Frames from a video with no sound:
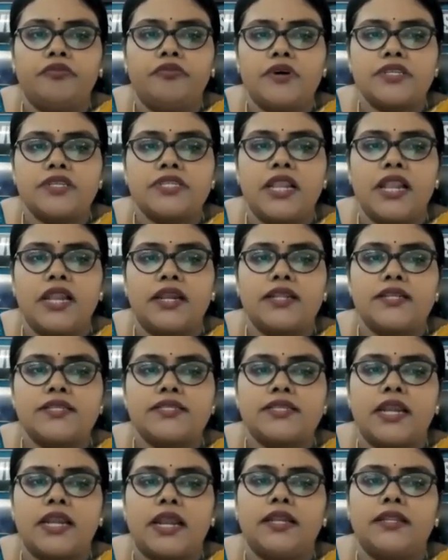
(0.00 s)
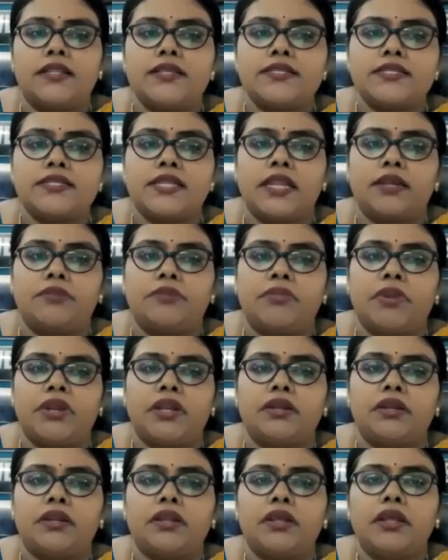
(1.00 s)
First, let us write the
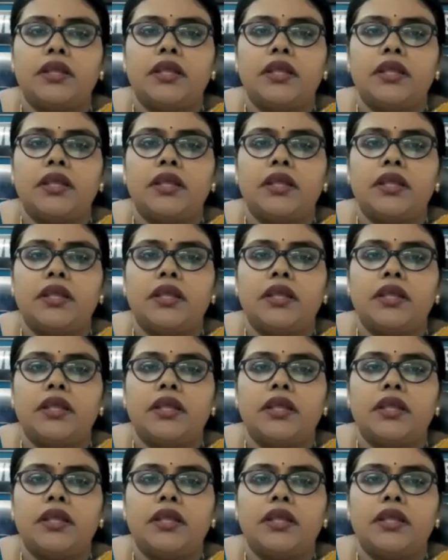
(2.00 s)
statement.